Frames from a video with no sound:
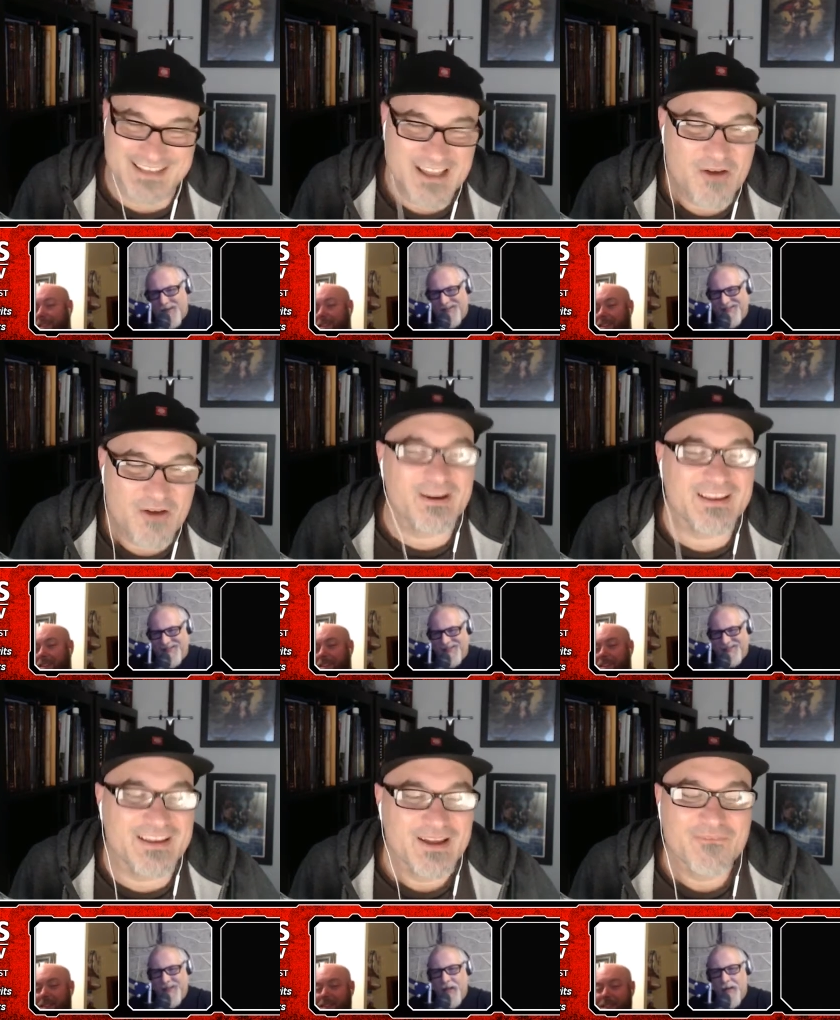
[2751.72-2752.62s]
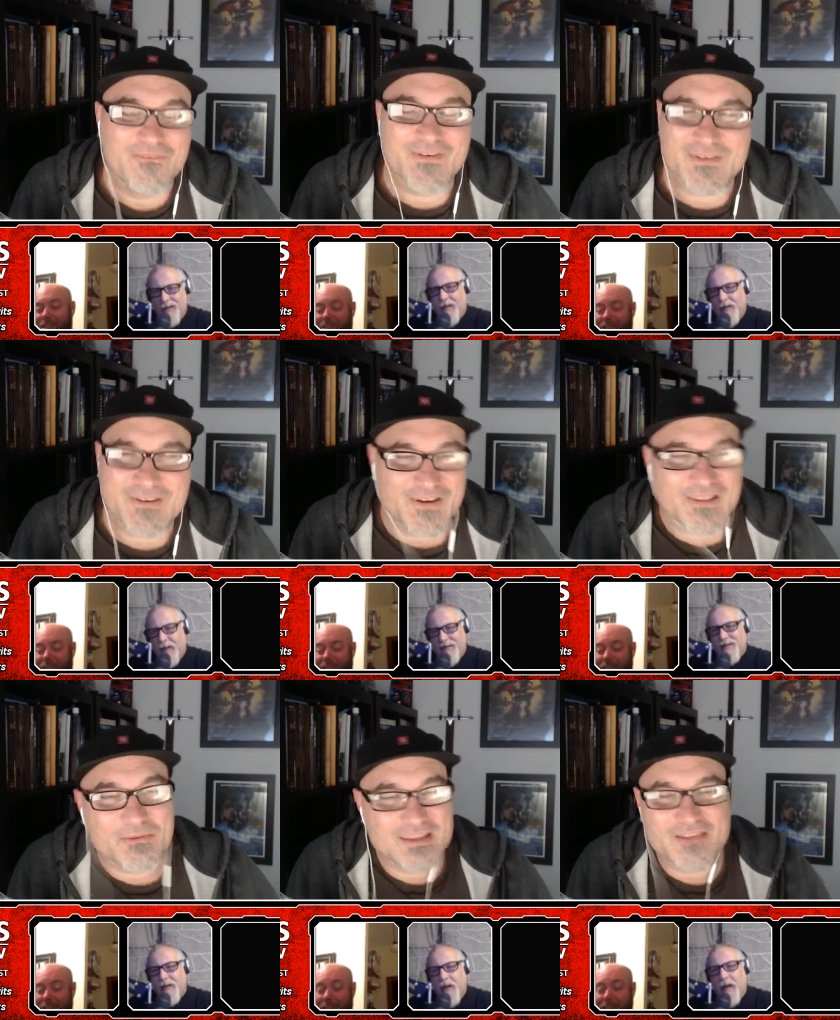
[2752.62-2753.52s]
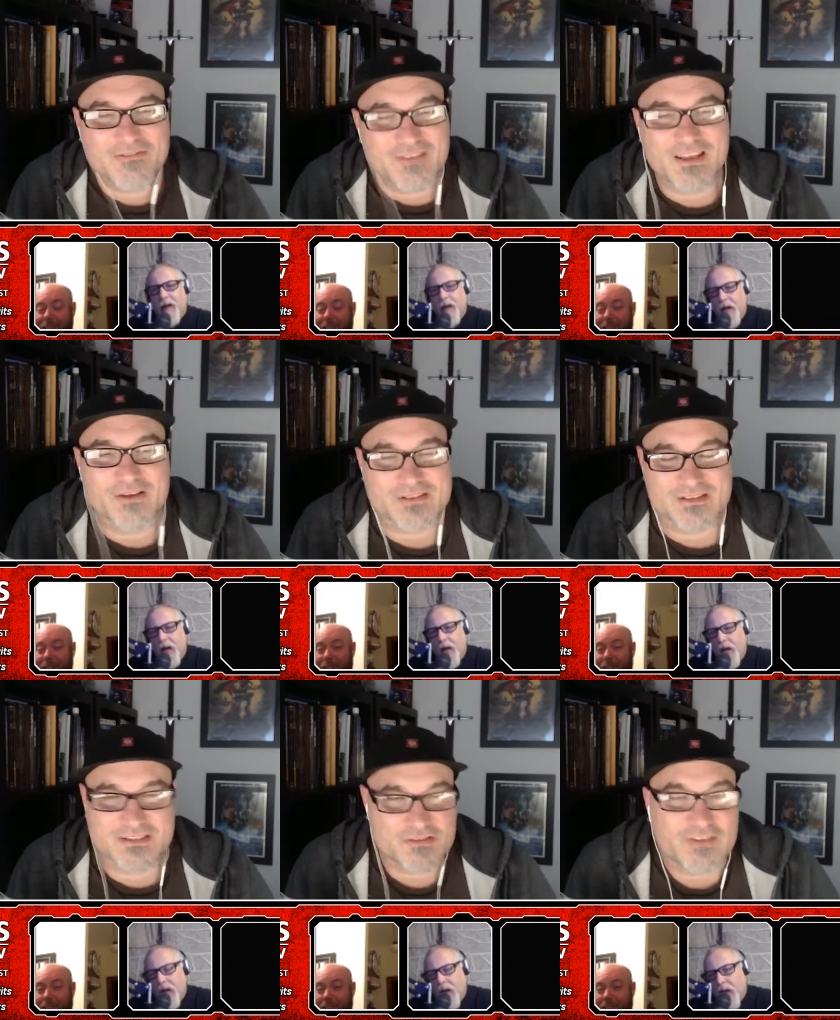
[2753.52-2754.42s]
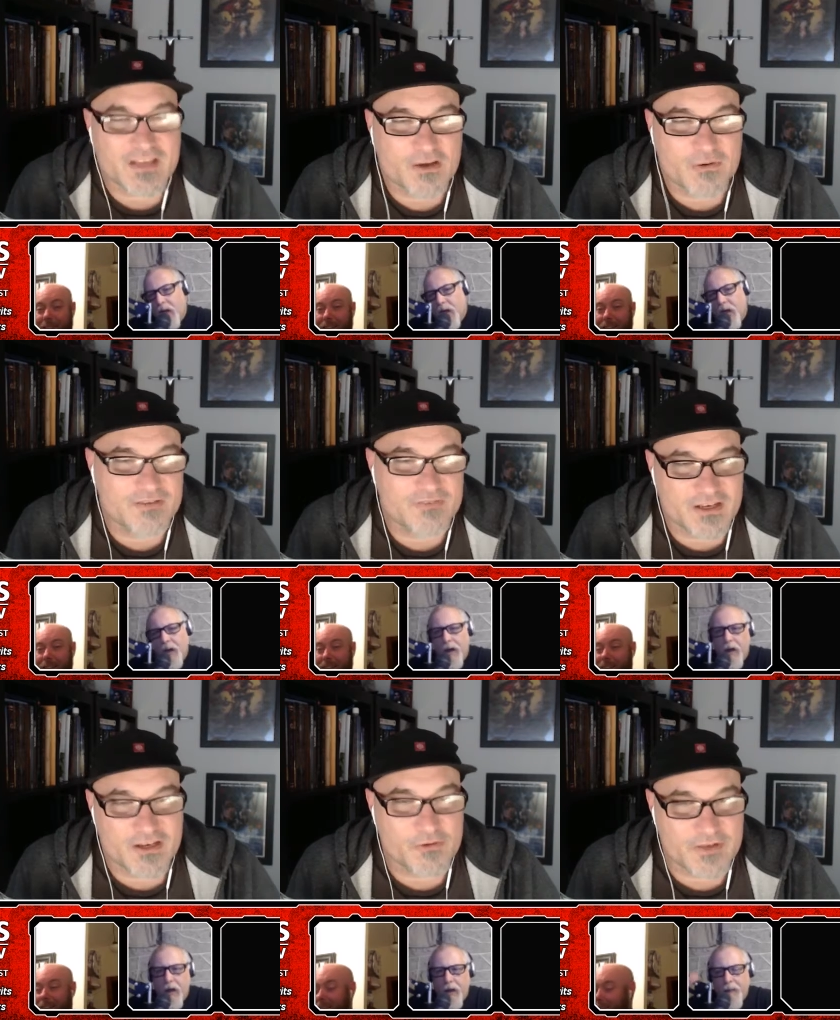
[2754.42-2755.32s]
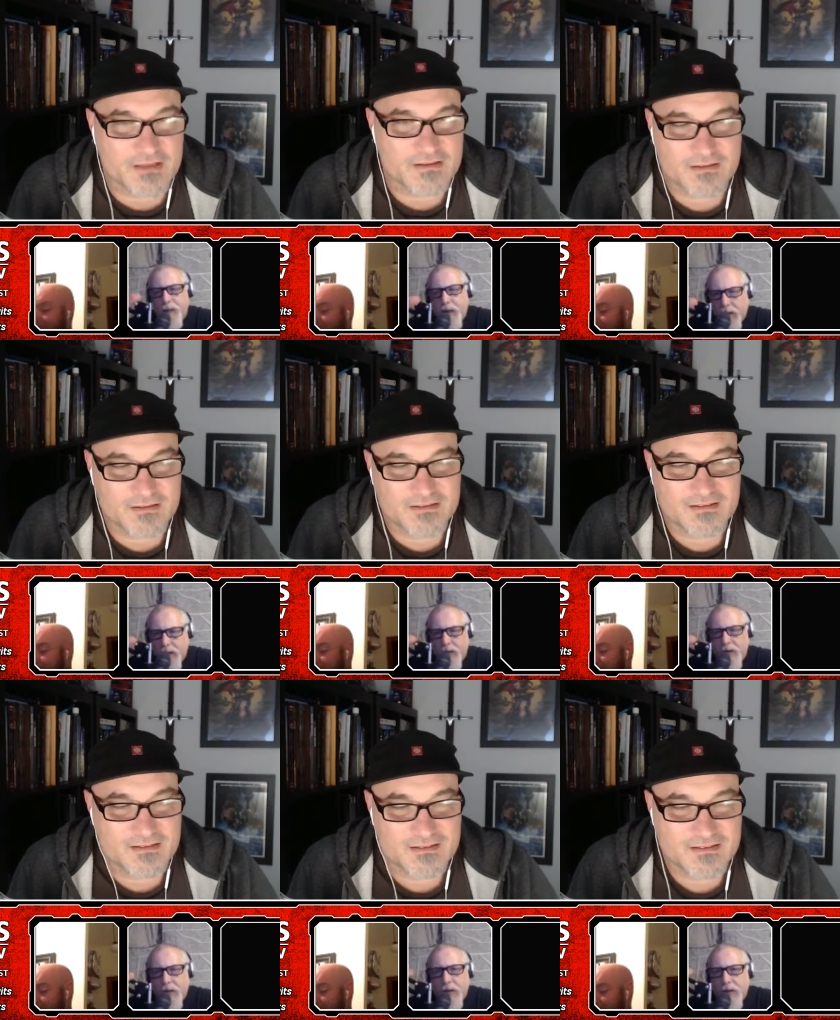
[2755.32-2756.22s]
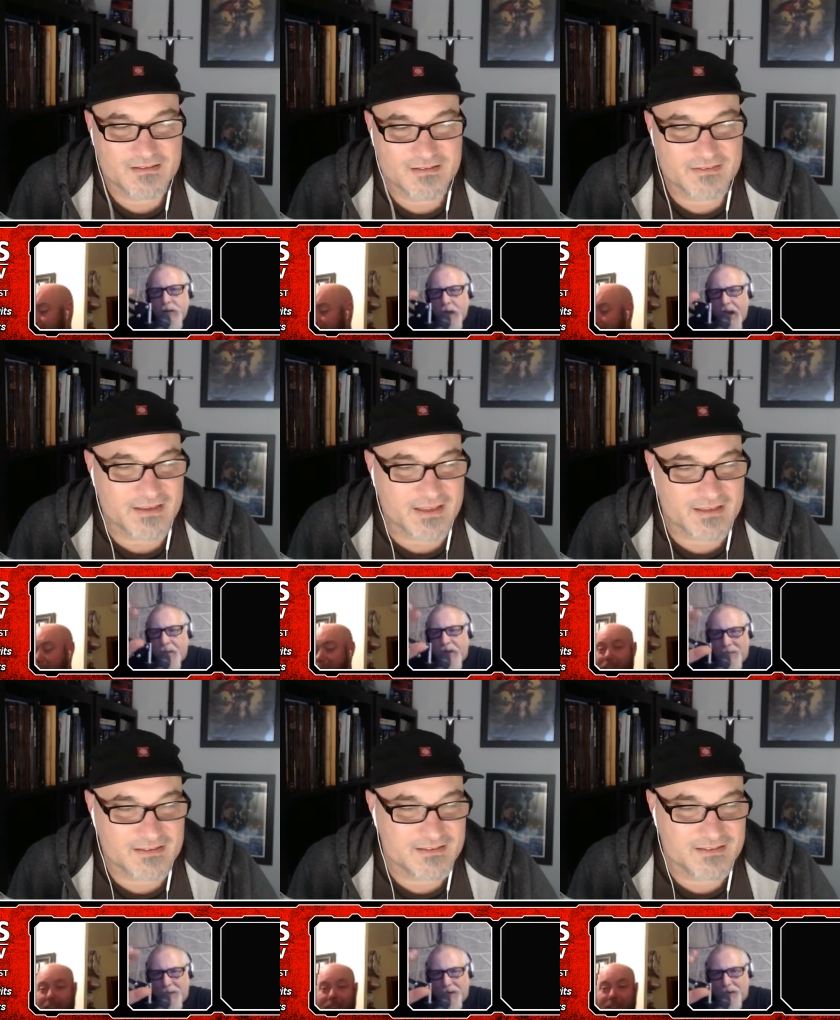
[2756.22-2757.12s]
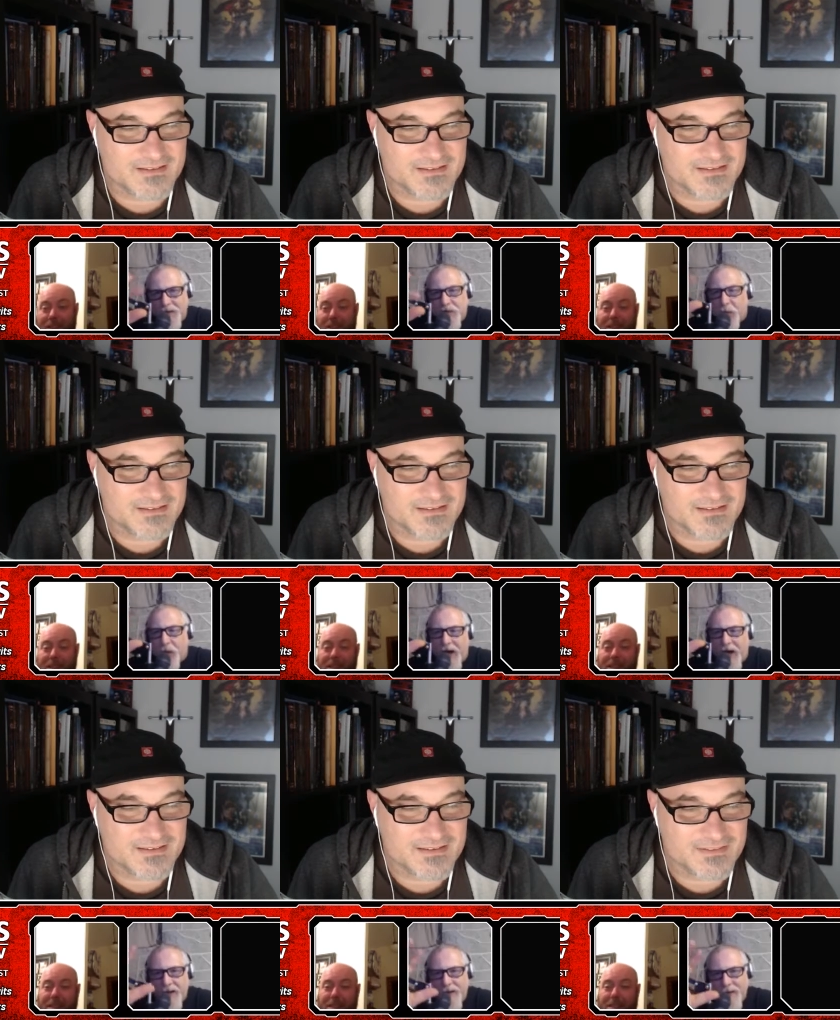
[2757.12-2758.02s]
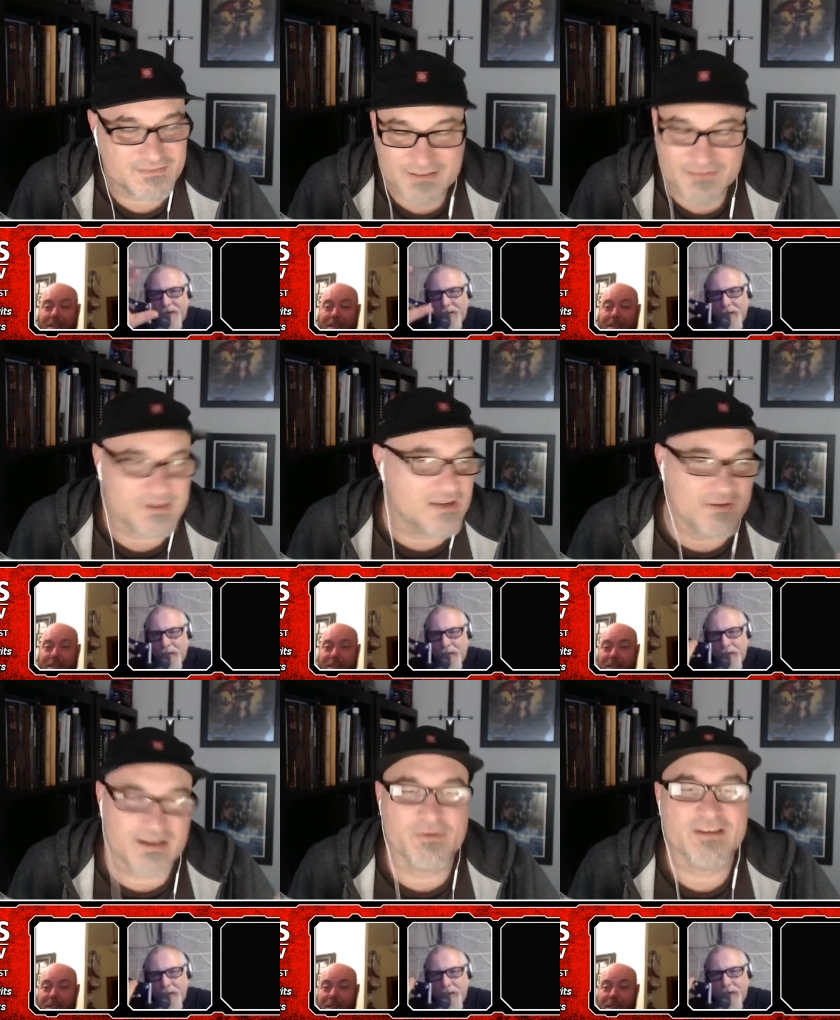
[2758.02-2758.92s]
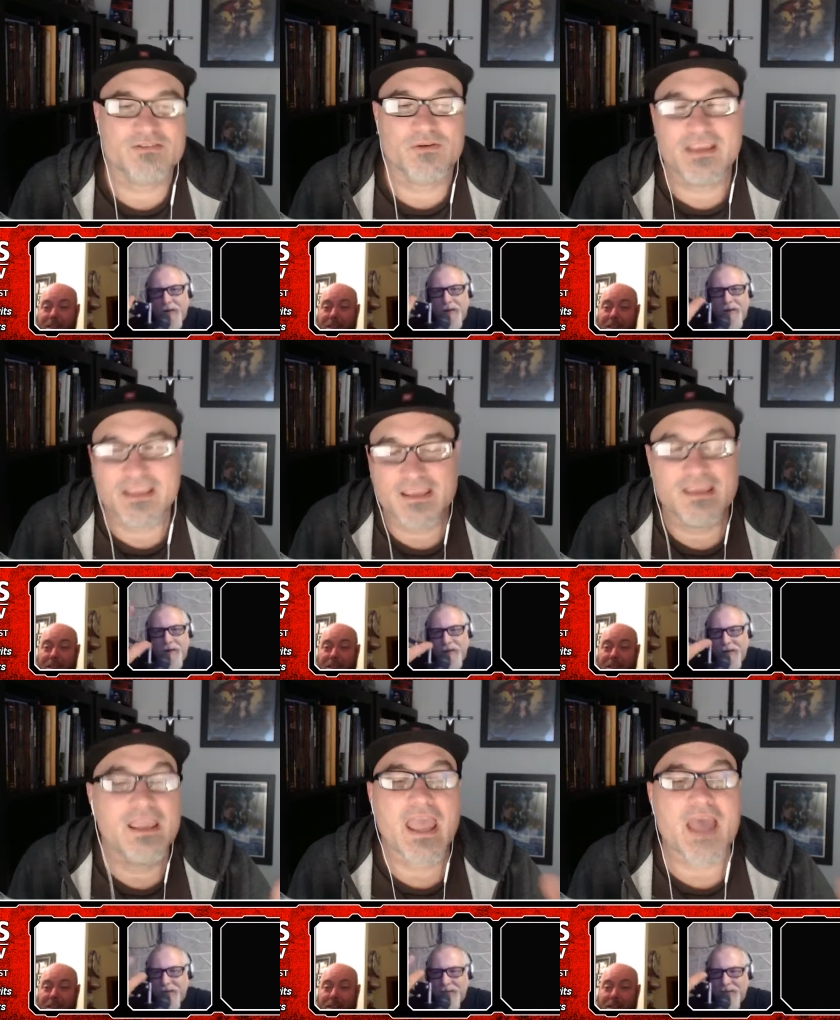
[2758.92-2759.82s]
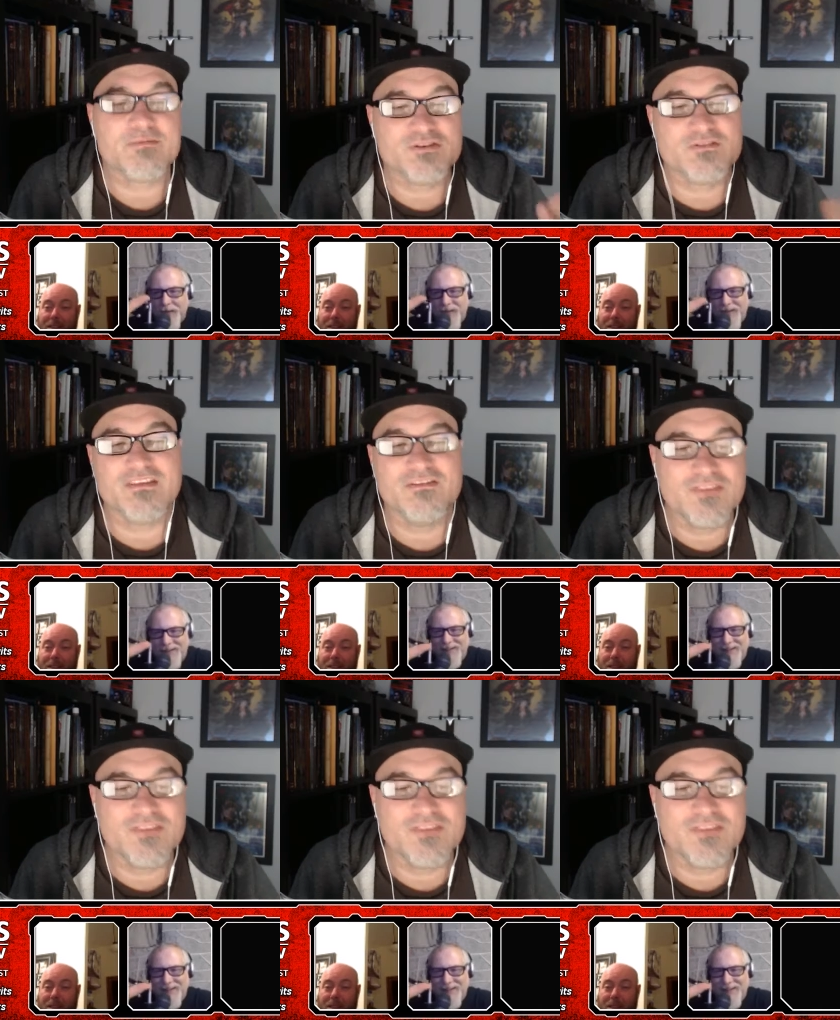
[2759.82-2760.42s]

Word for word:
Speaker 1: not. What do you call it when they video? So this video, he
Speaker 2: videoed it. 8mm, Super 8. Yes. Right,
Speaker 1: whatever. Anyway, so he captured the